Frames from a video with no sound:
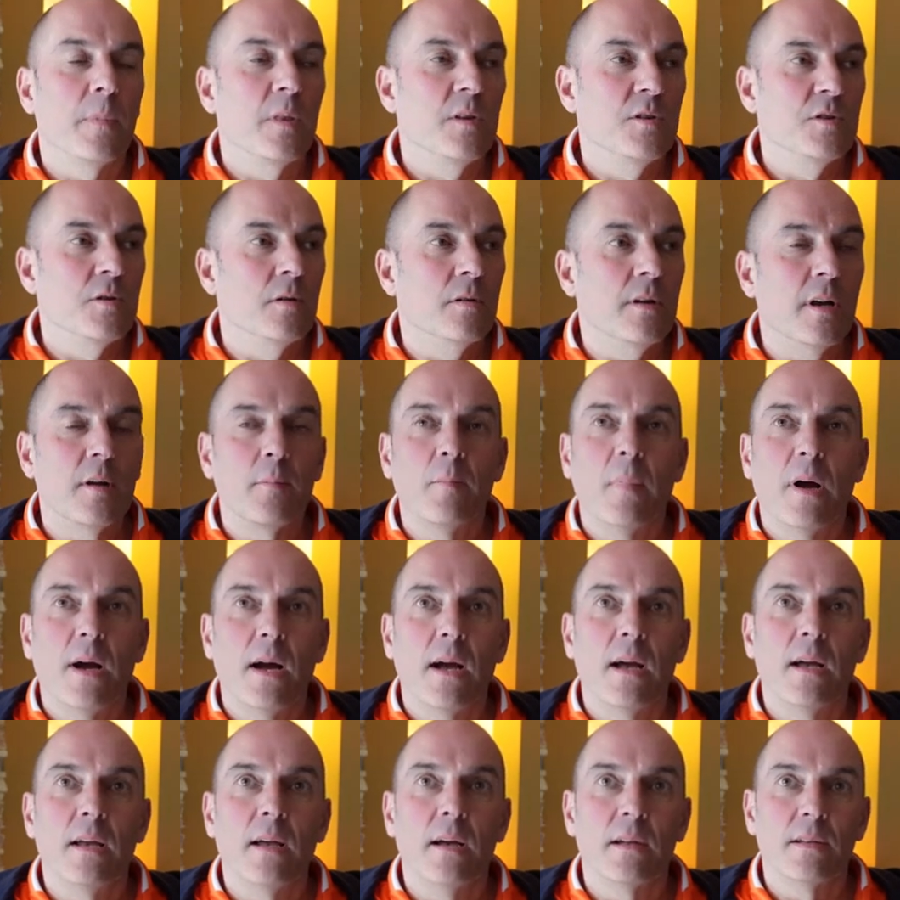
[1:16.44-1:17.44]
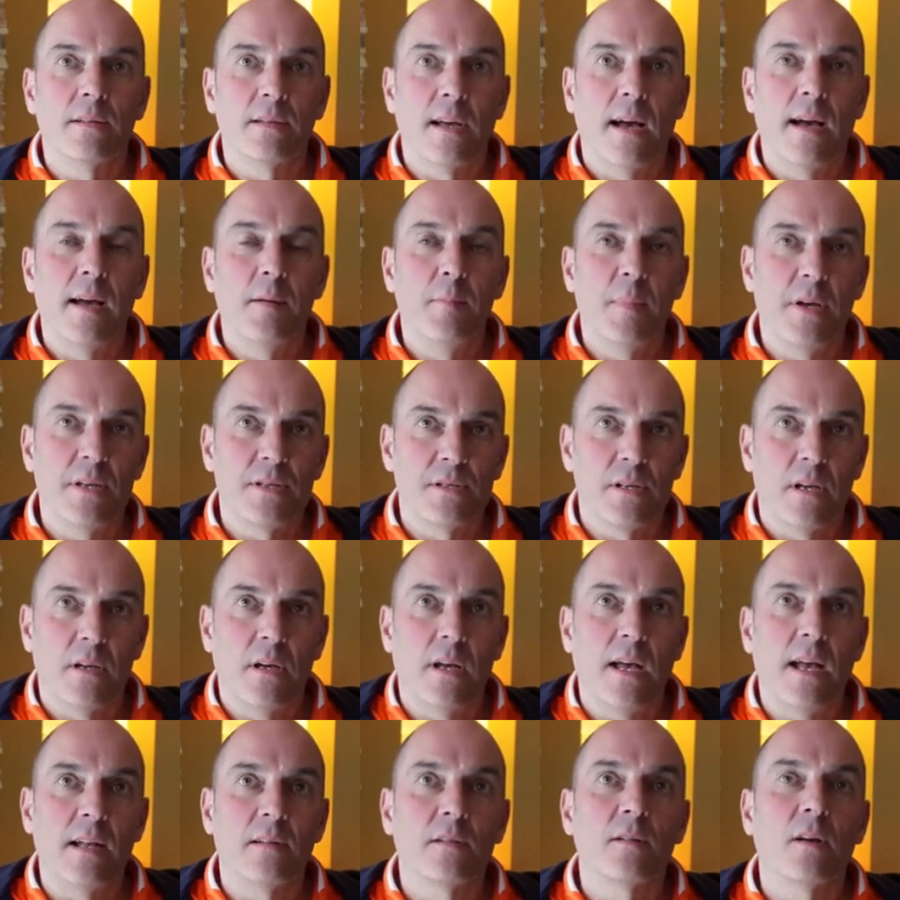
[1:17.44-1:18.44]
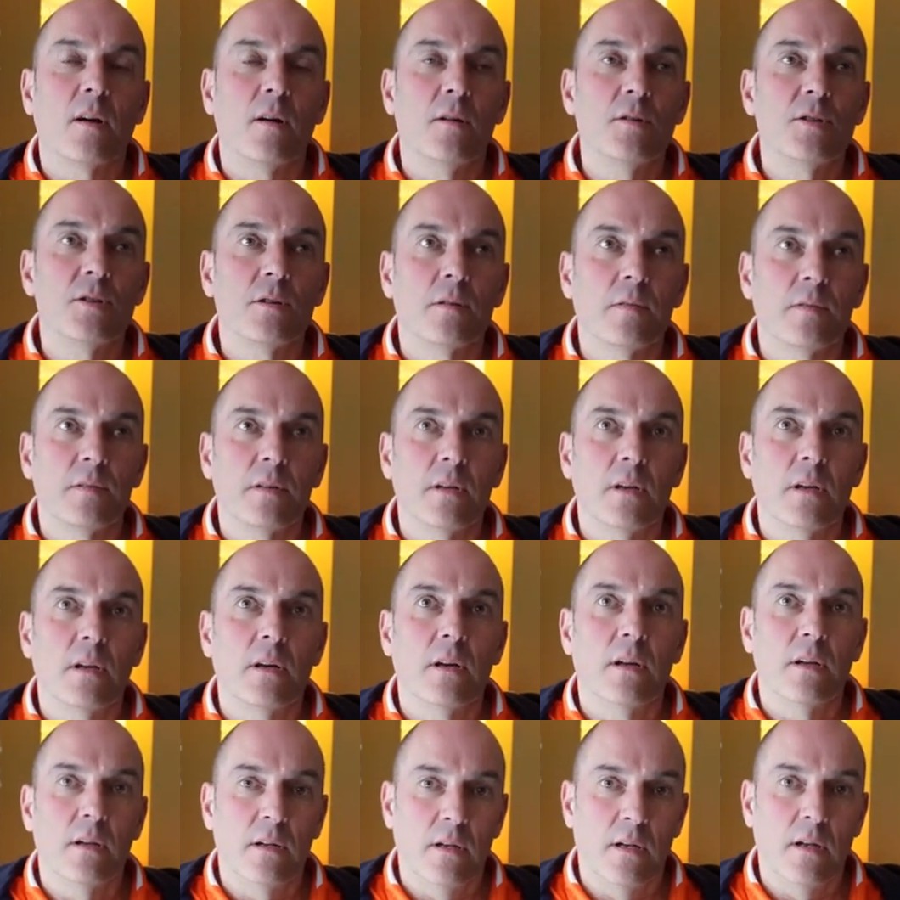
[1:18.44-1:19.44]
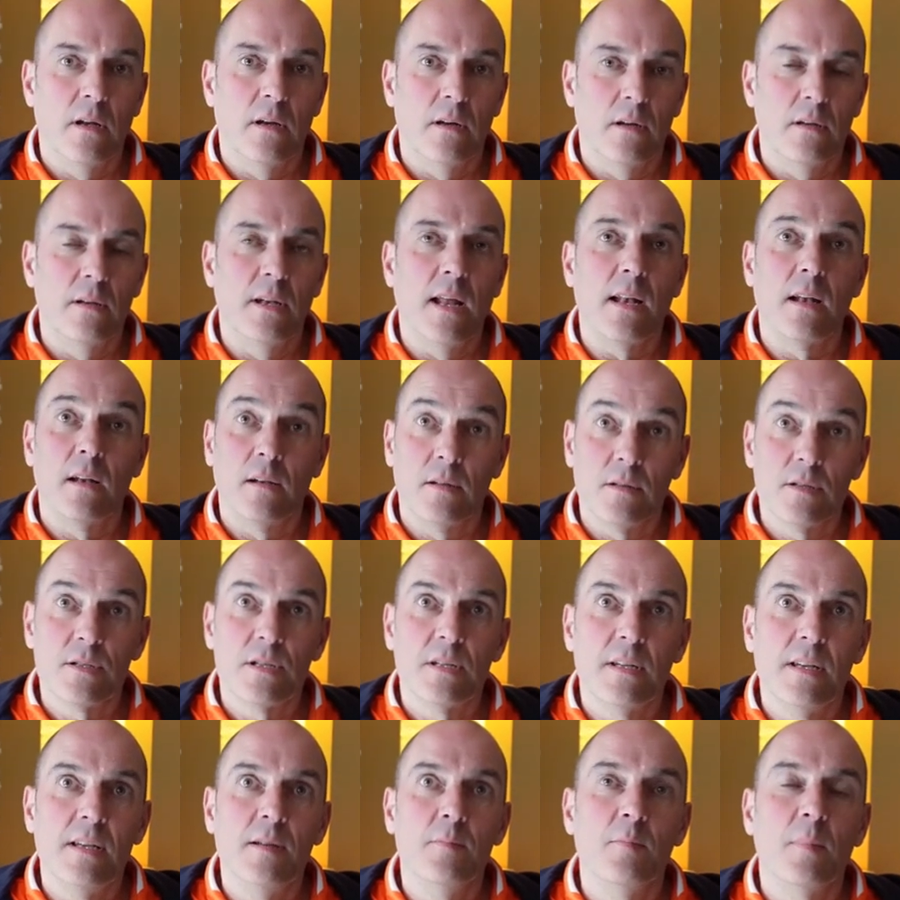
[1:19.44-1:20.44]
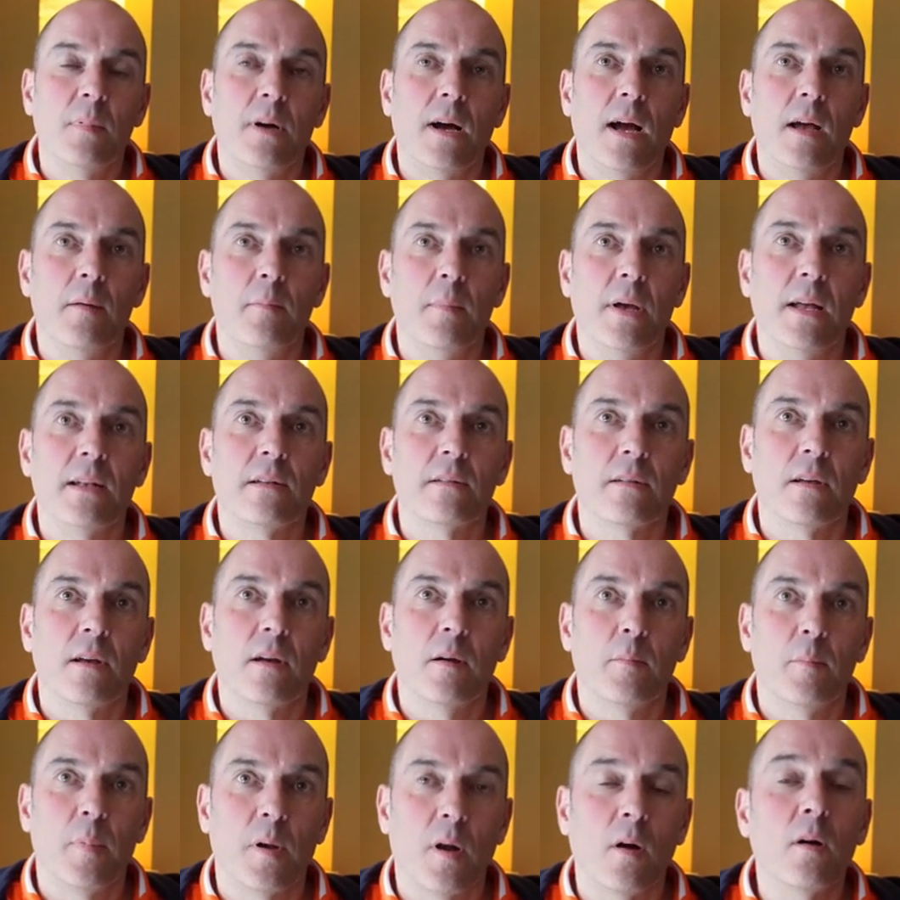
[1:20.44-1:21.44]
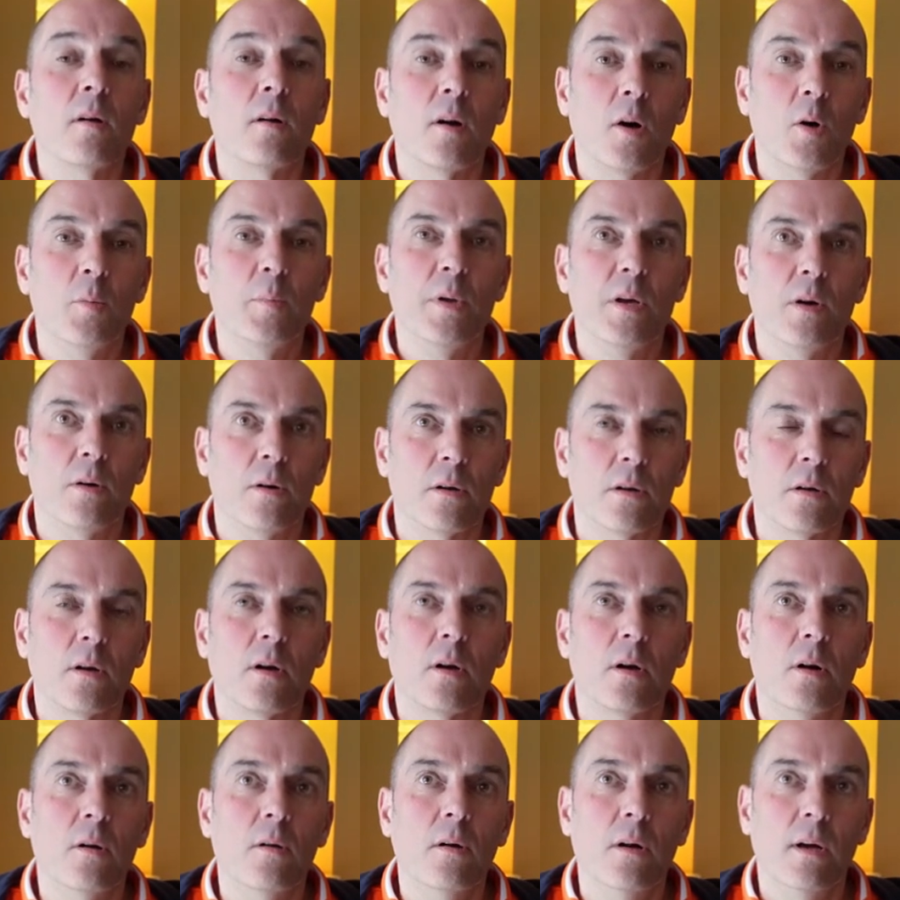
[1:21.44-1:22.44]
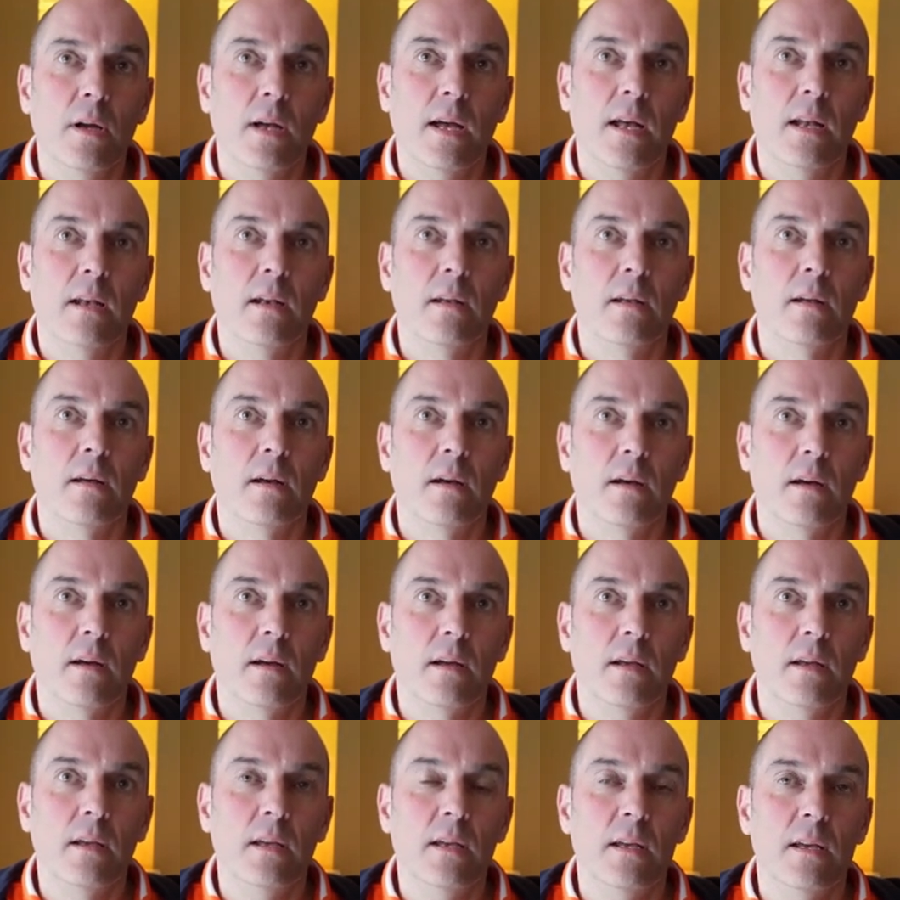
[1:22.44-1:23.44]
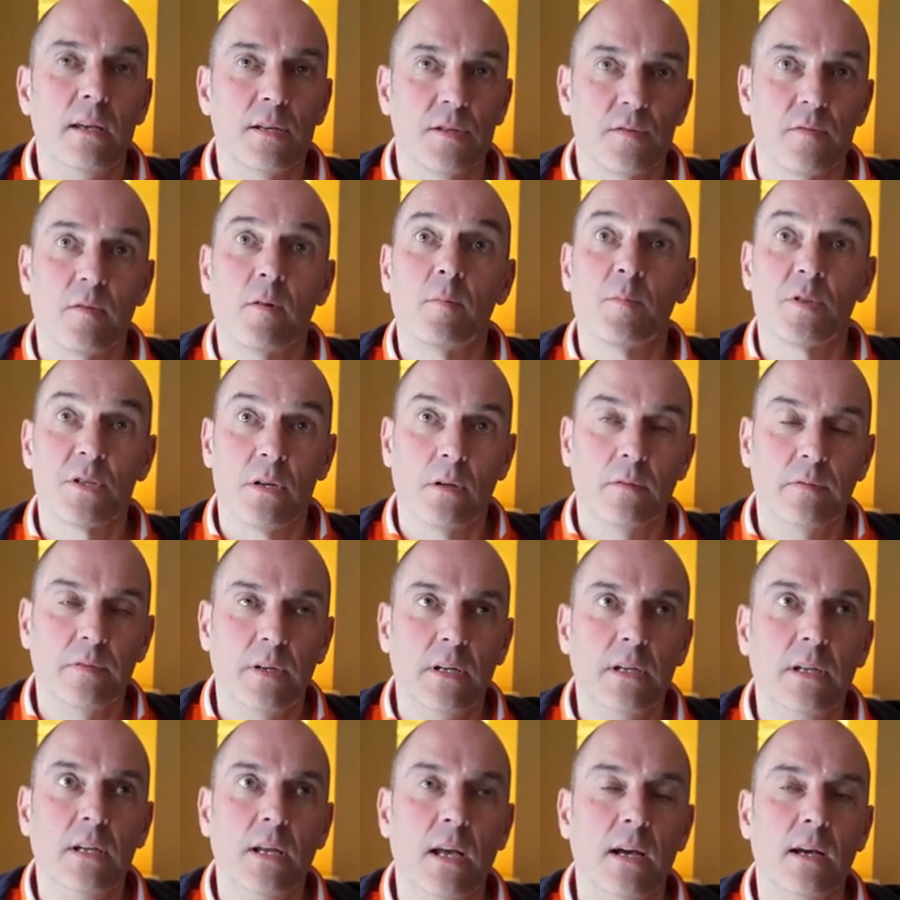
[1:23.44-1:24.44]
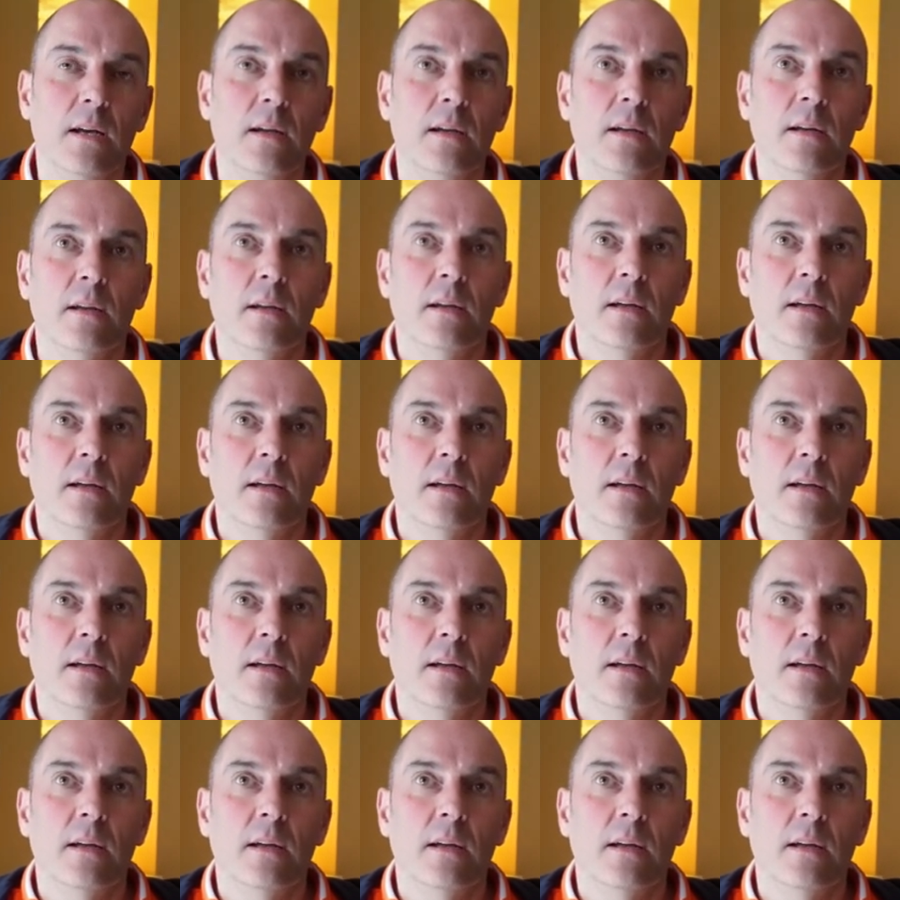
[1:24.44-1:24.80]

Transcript: During my time as a head coach of the Netherlands team, I met Branko Mihorko, and he is from Slovenia,